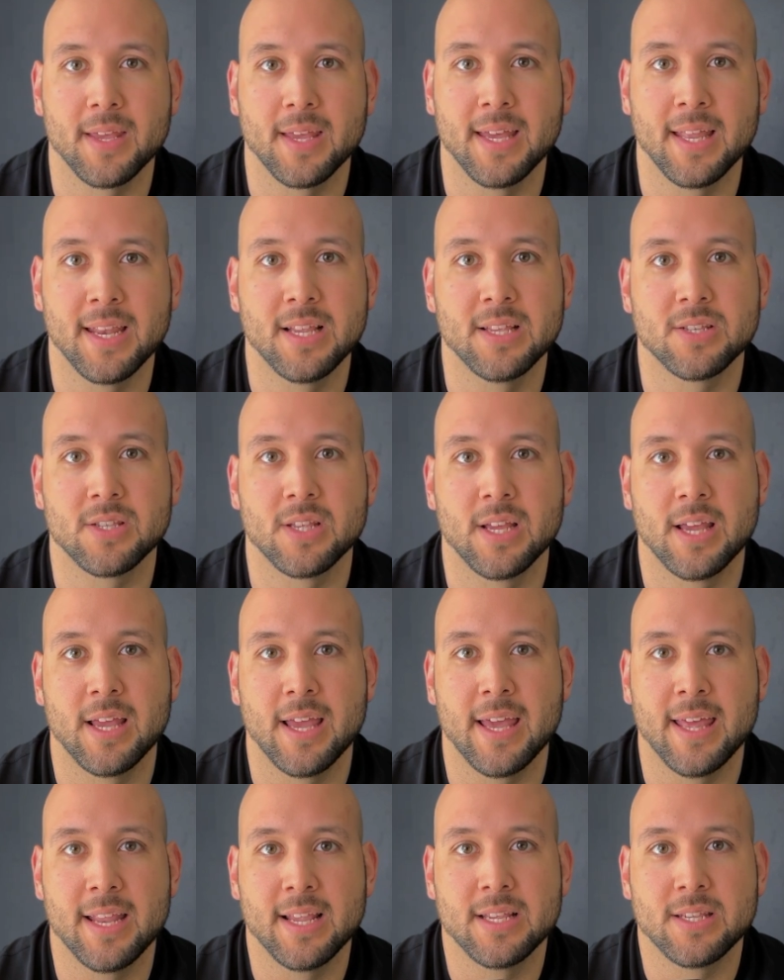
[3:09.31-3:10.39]
It is
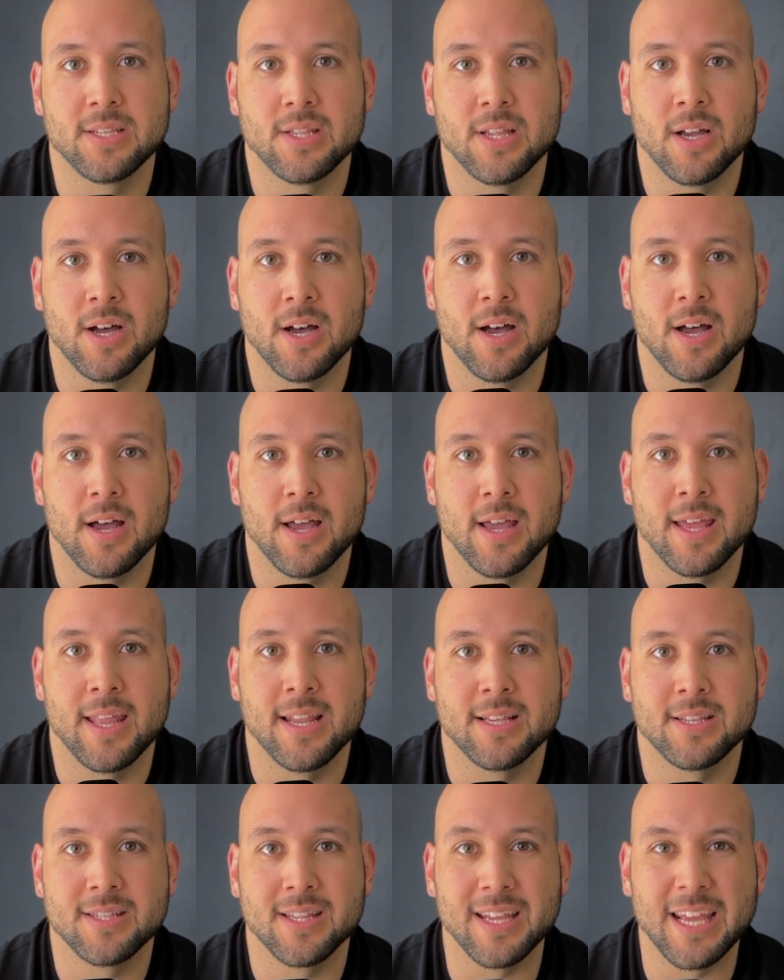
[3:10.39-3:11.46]

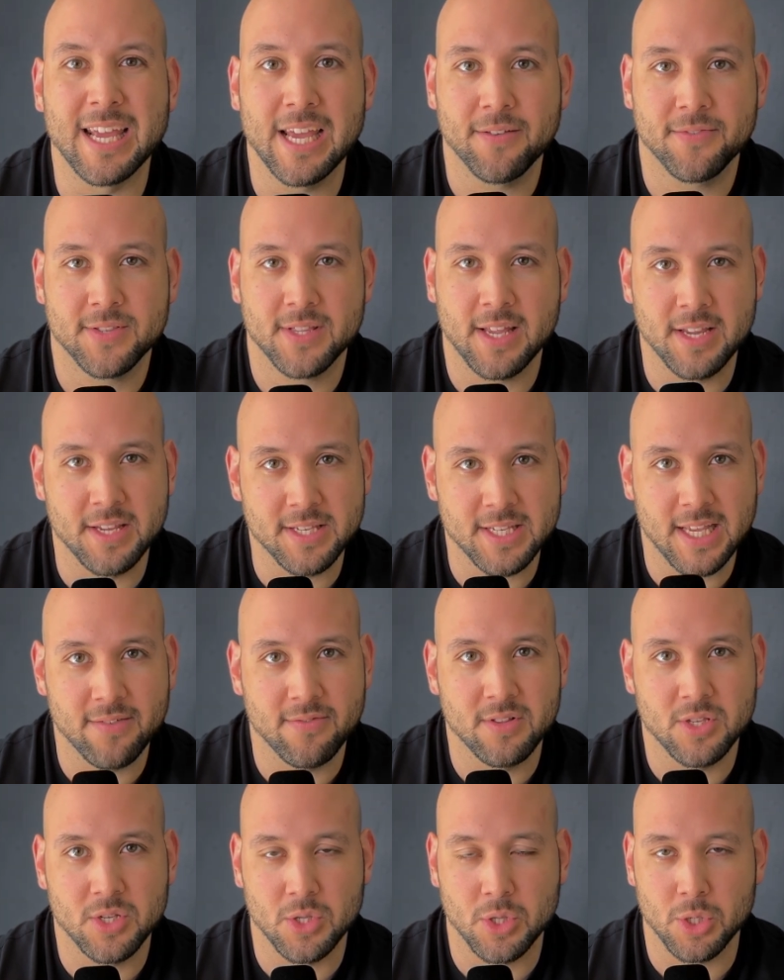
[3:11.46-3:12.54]
the gifts that he's
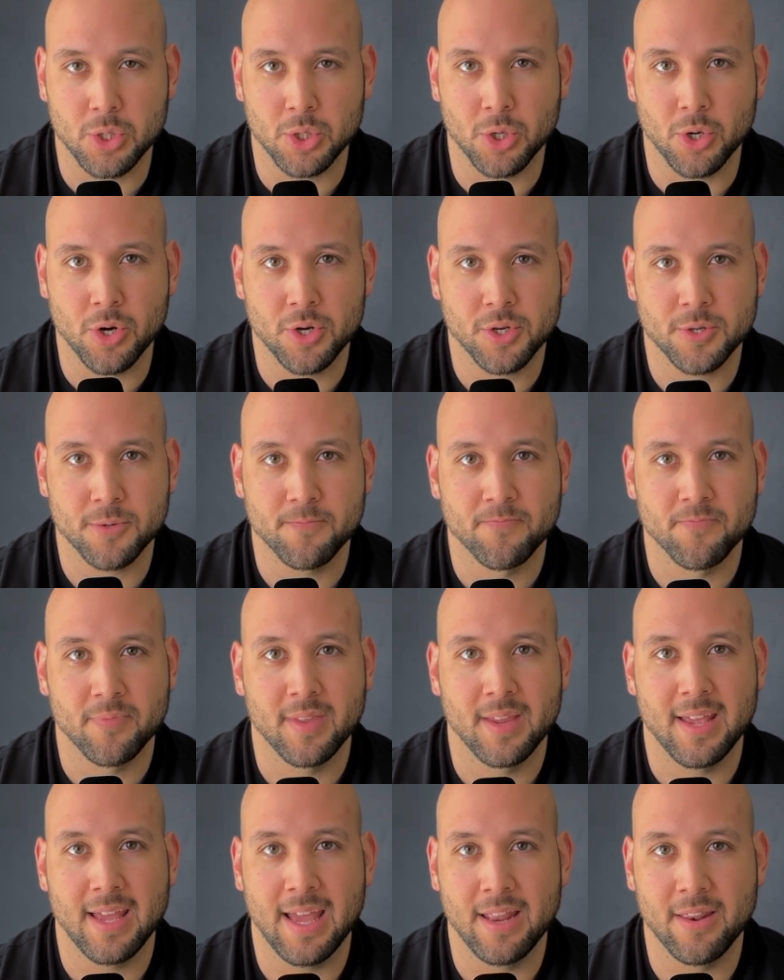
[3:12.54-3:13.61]
given to the church
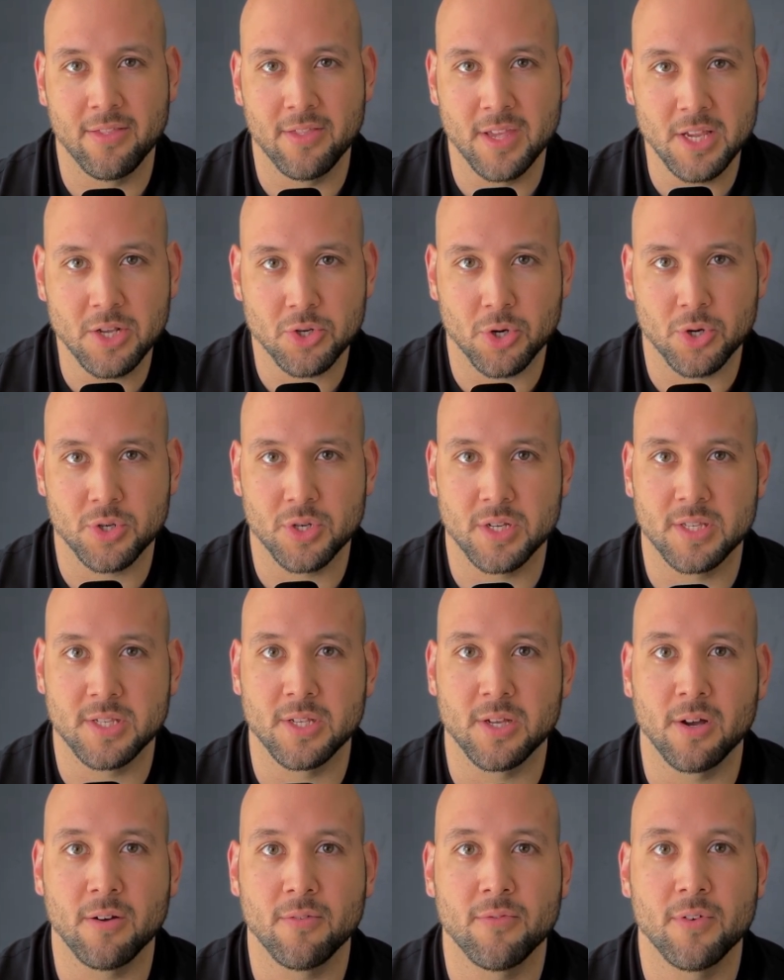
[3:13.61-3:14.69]
and the church
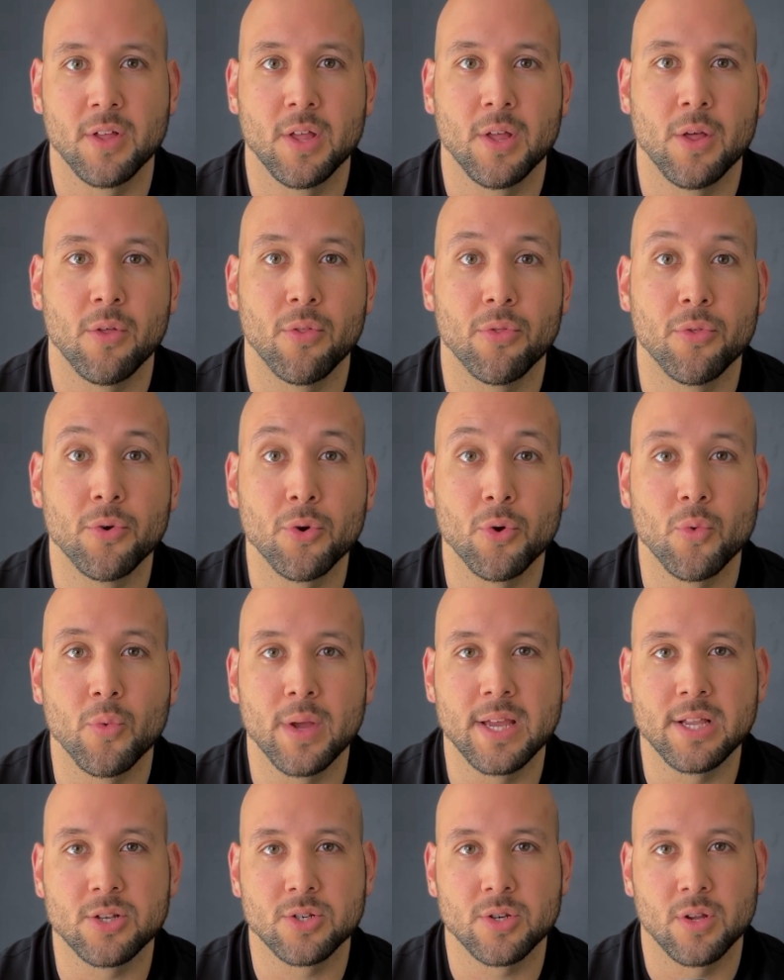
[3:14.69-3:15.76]
itself, through
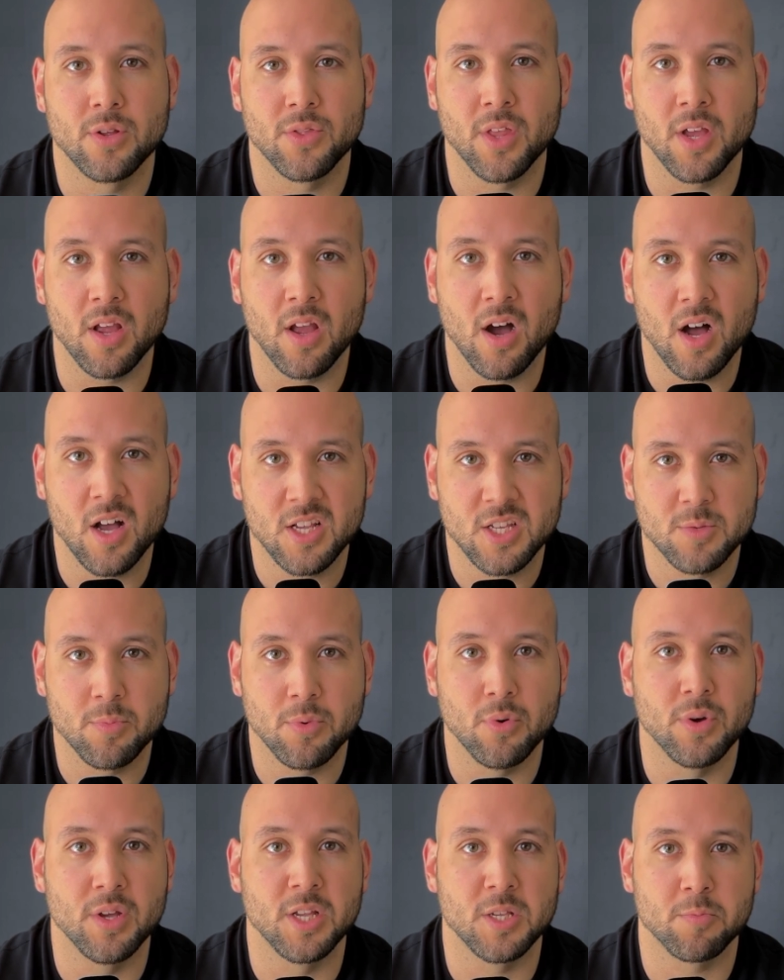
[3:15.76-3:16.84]
which the
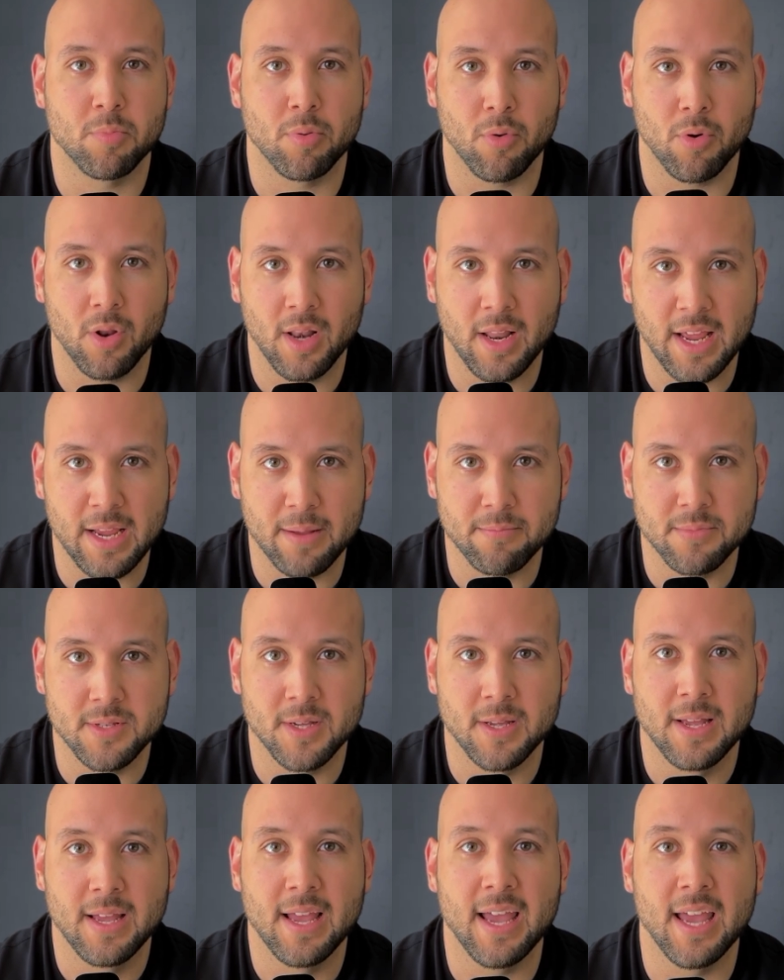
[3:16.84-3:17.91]
gospel is proclaimed,
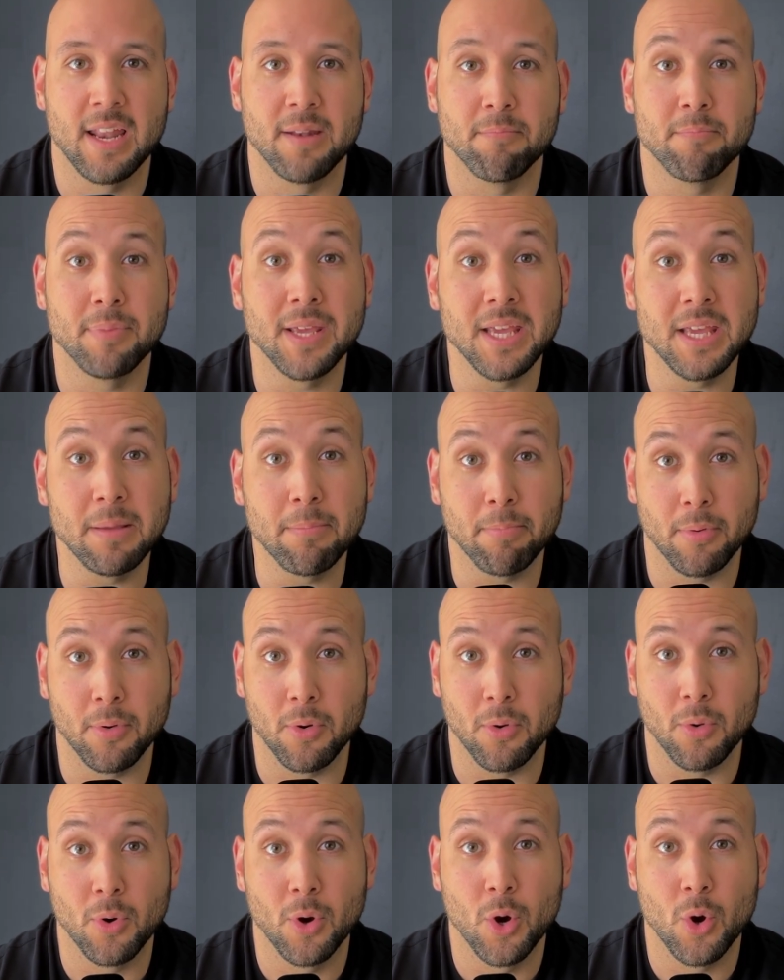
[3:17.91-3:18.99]
and
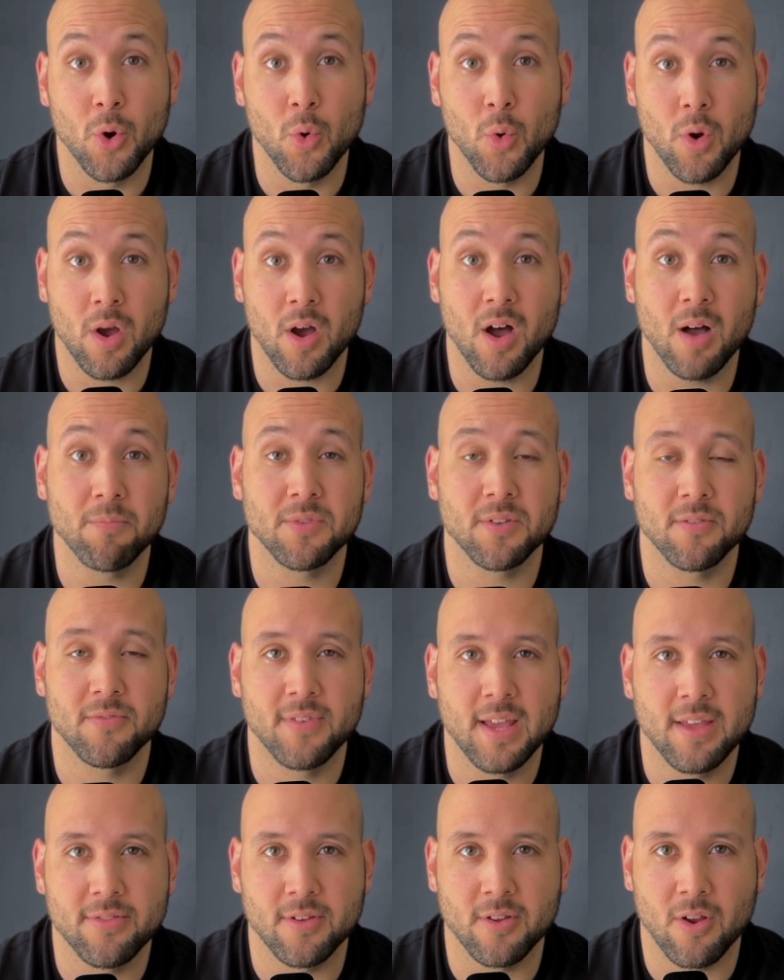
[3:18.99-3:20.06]
people who come to
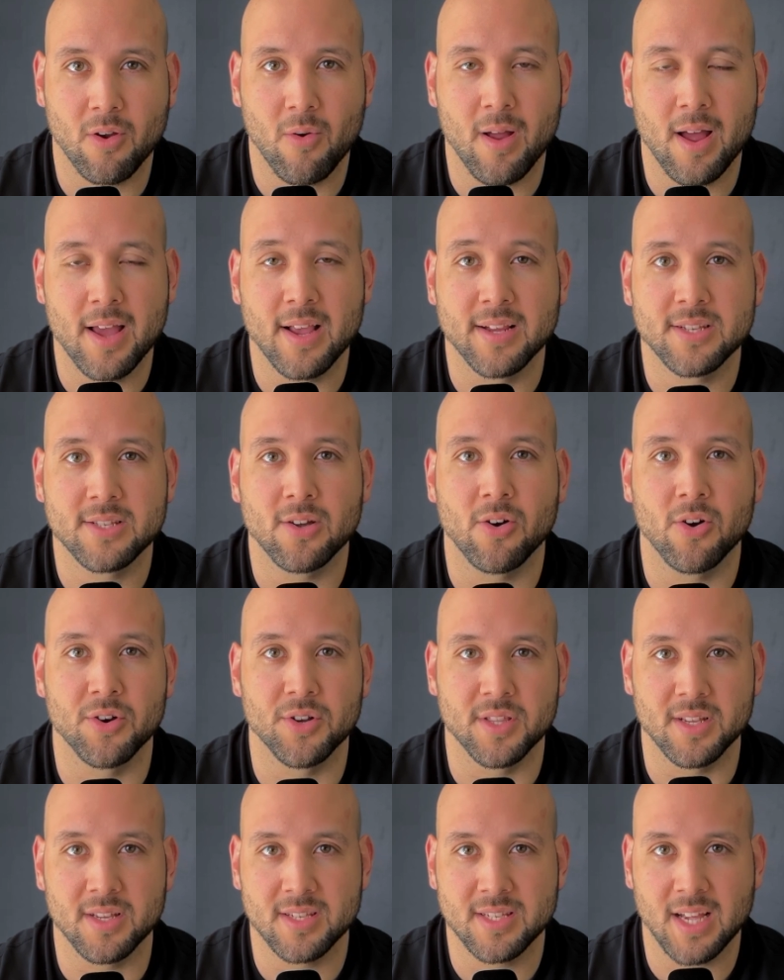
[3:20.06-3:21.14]
faith in Christ are
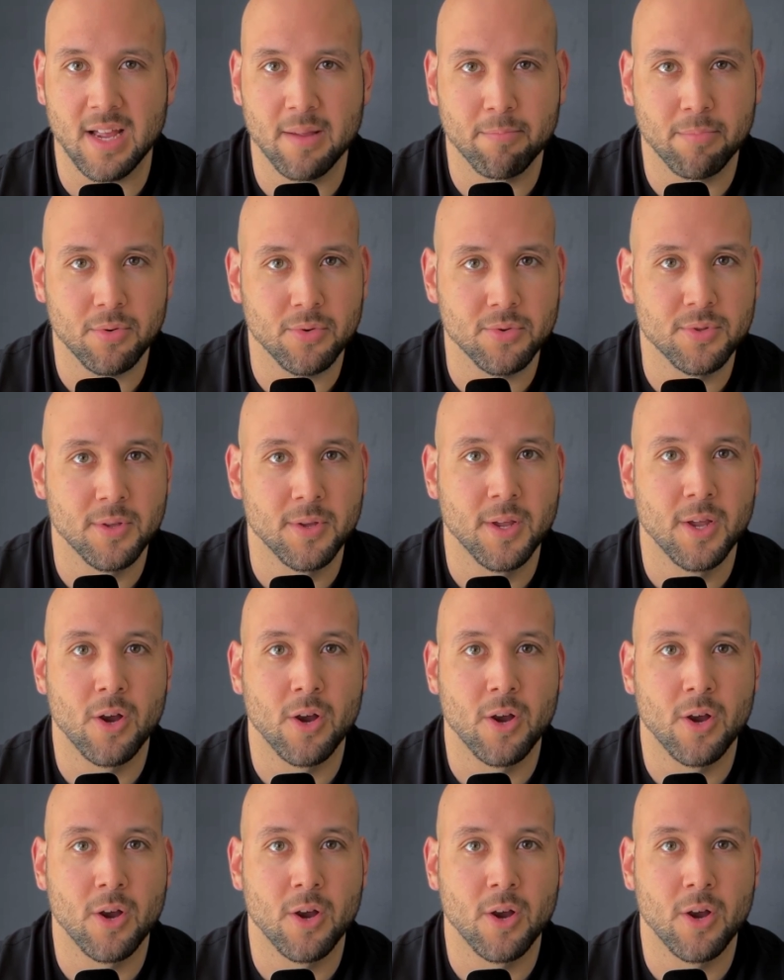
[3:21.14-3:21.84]
discipled,